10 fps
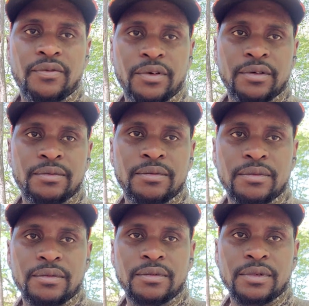here for
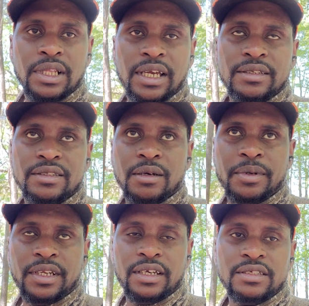the last
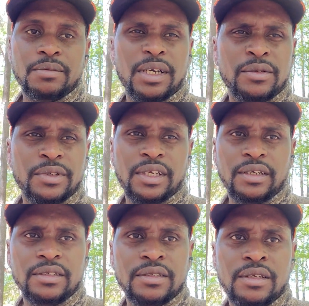couple days, about three
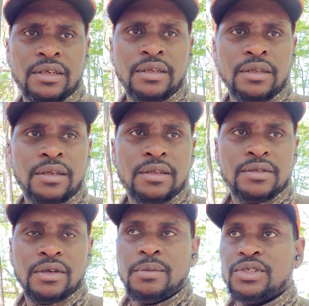days,
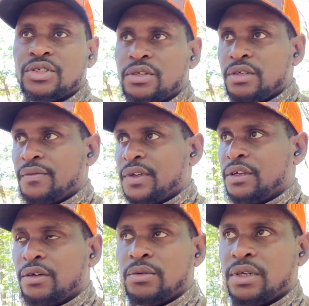and so I'm gonna show you the
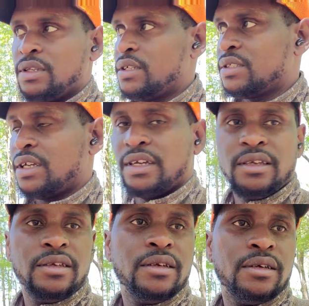video what it looks
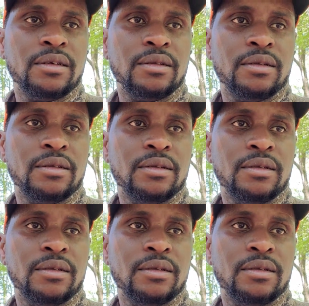like. Um, it's